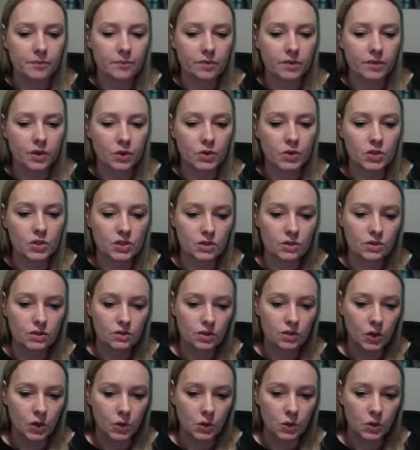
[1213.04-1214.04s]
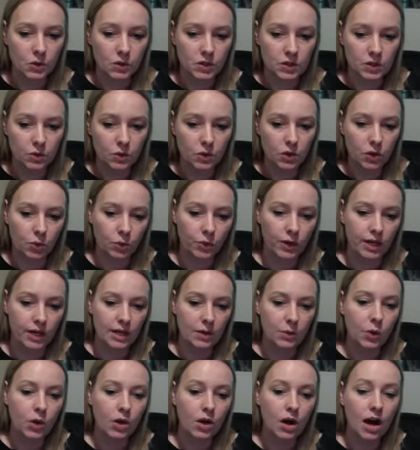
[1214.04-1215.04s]
Those 3
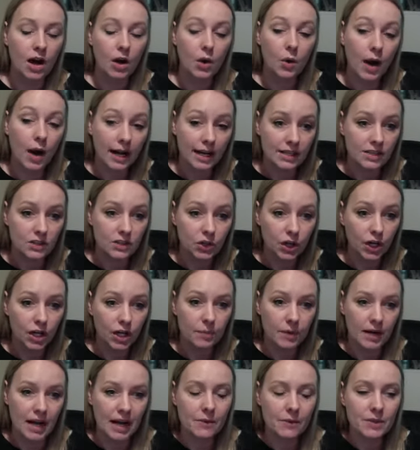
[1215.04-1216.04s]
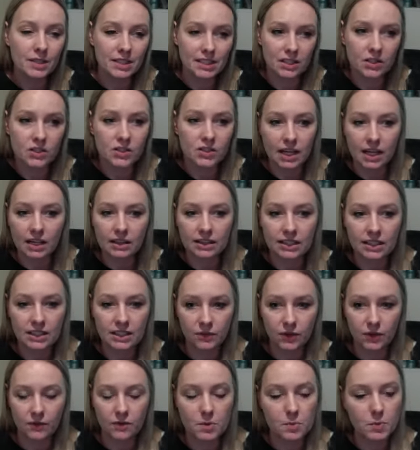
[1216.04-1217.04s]
were not quite as good, but I would still say at least
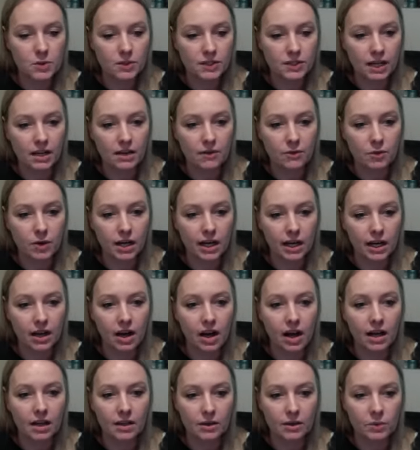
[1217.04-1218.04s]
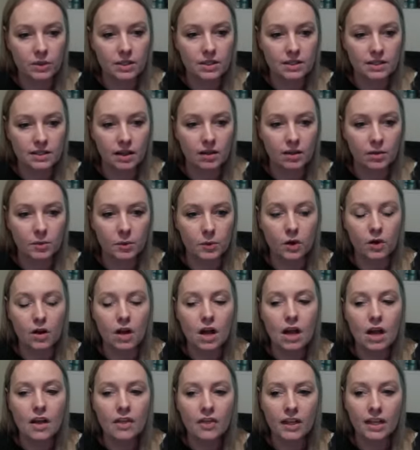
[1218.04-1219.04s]
50% of what I got was sellable.
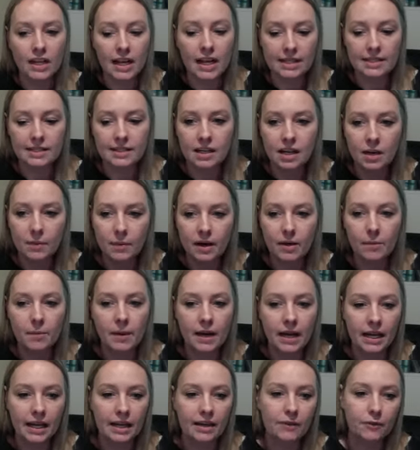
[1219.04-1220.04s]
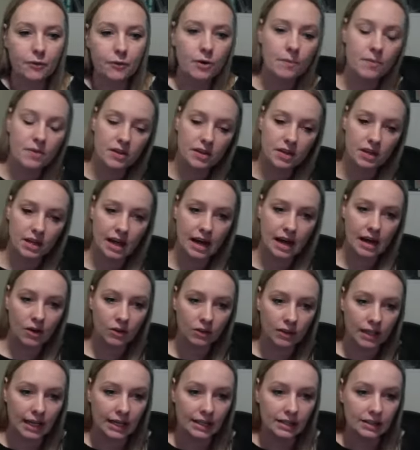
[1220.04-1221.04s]
The nice thing about buying it from the
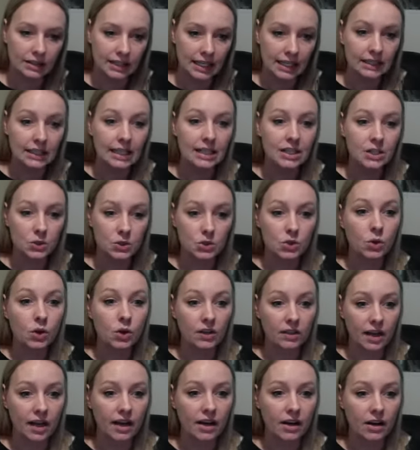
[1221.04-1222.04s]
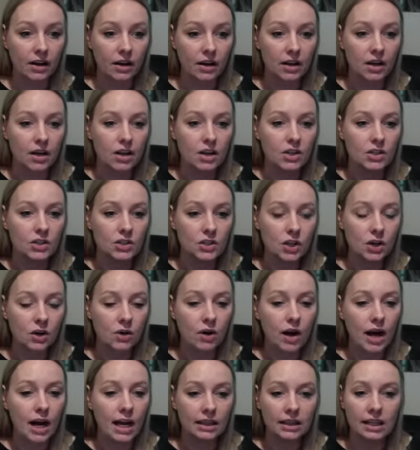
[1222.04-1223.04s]
outlet, they let you sort there. So
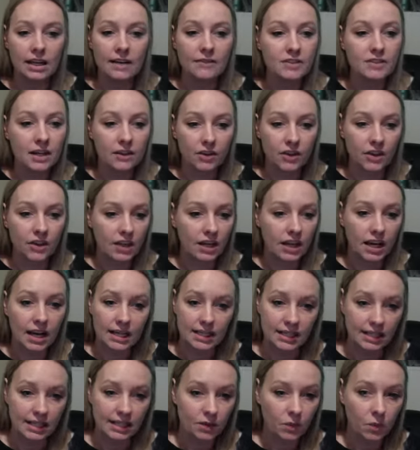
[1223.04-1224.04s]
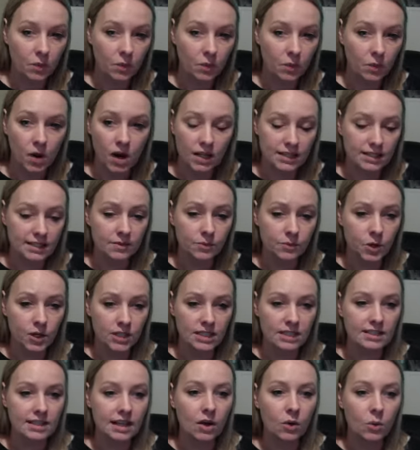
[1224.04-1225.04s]
I left everything I didn't want to
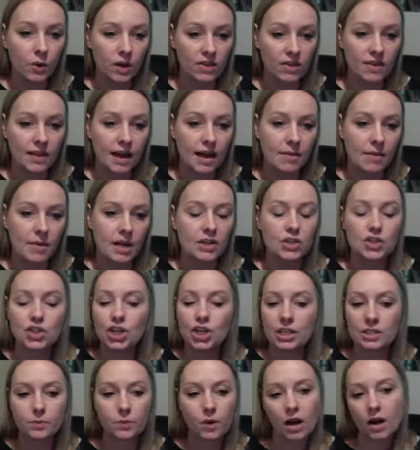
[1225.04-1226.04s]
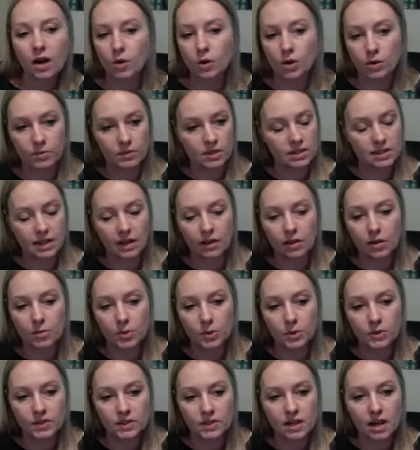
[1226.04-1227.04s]
sell with them and just brought home the
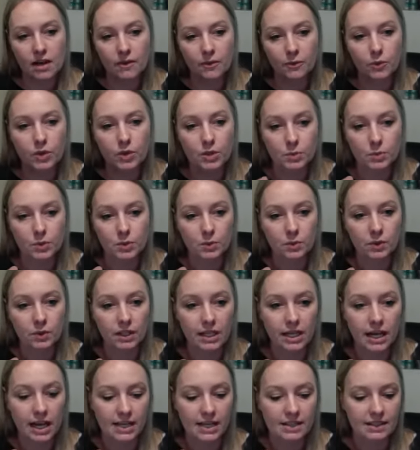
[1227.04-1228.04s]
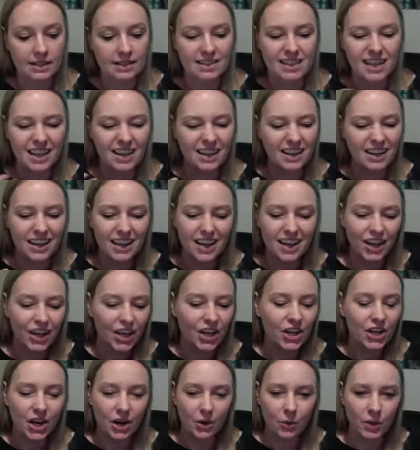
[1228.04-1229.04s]
sellable stuff, which was really nice. Because then,
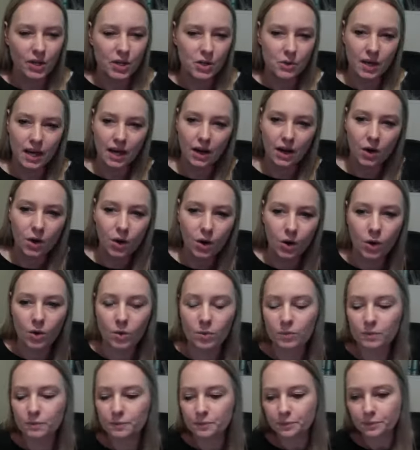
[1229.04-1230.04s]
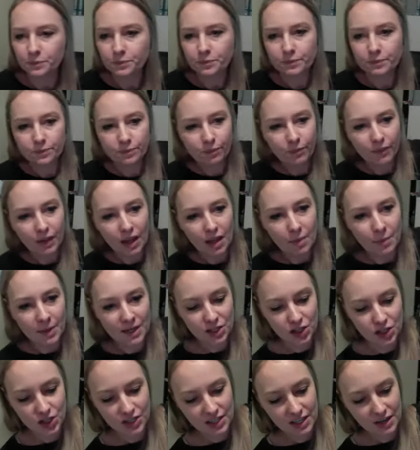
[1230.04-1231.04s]
you know, when you get home a
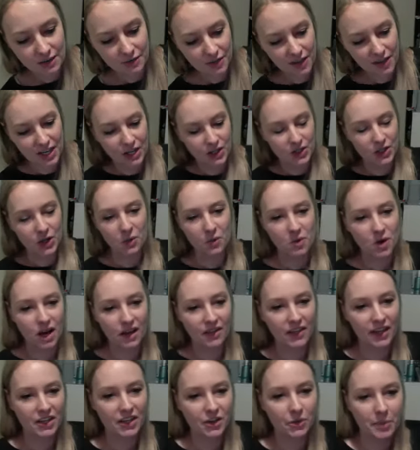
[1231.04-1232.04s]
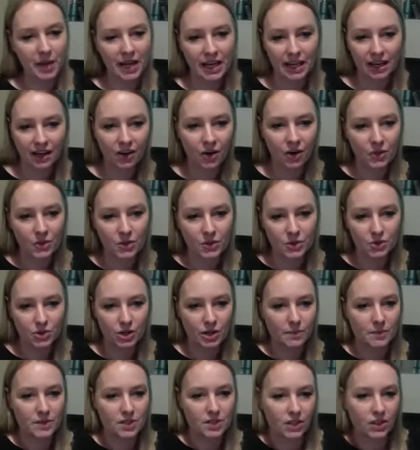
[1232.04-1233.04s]
bunch of stuff that you don't want, then you're making all those
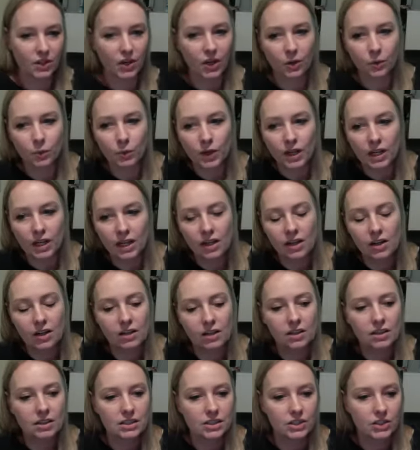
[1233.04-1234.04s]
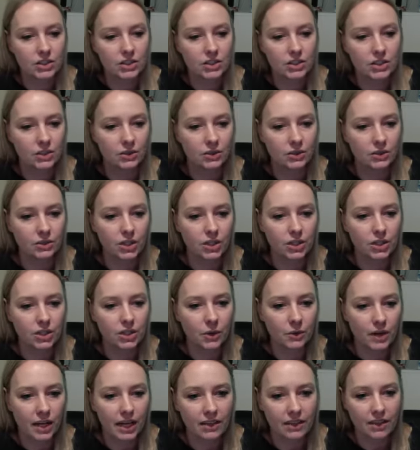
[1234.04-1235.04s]
trips to the Goodwill to donate
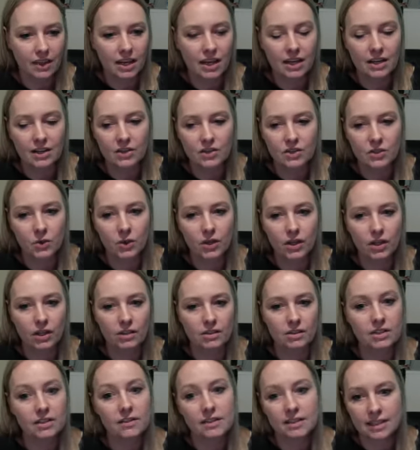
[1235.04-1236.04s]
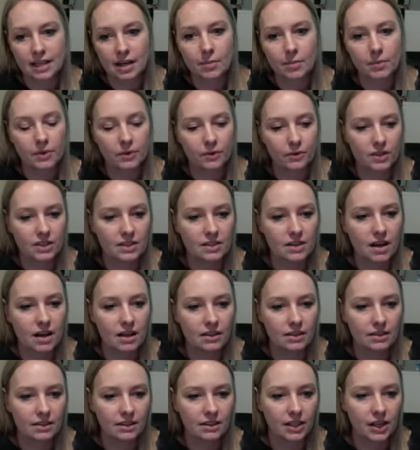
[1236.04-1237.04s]
things or to the dump if it's not,
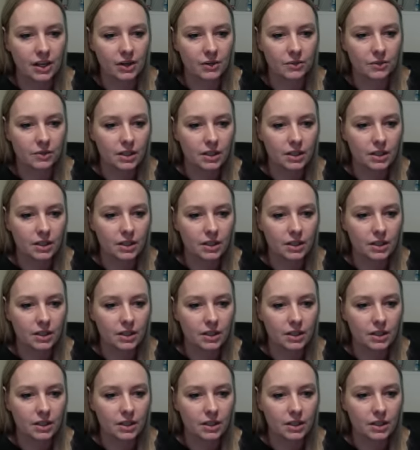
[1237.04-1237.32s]
you know,